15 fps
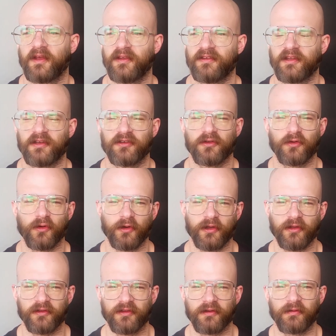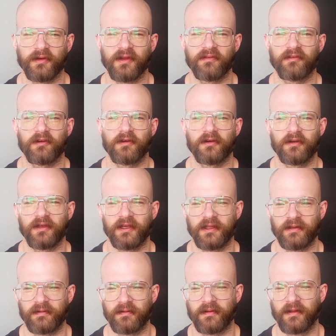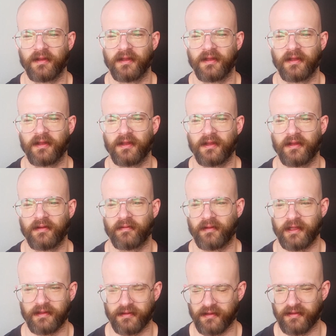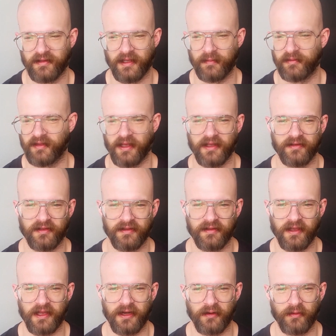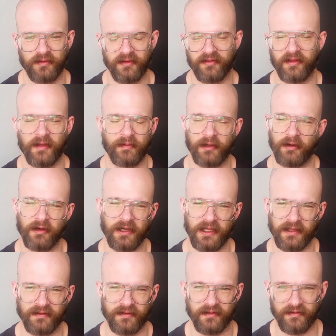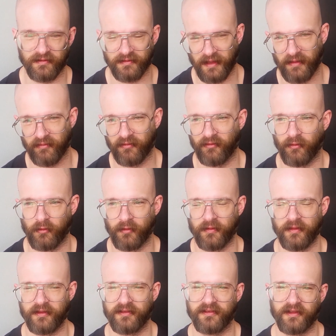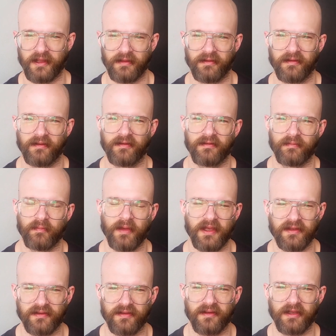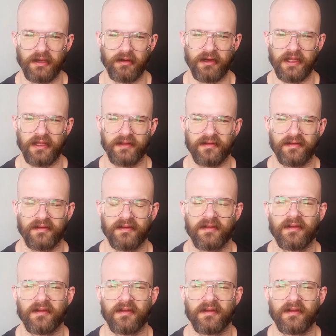essential oils or whatever in like the same size container with the same ingredients. It's set for the scent based ingredients.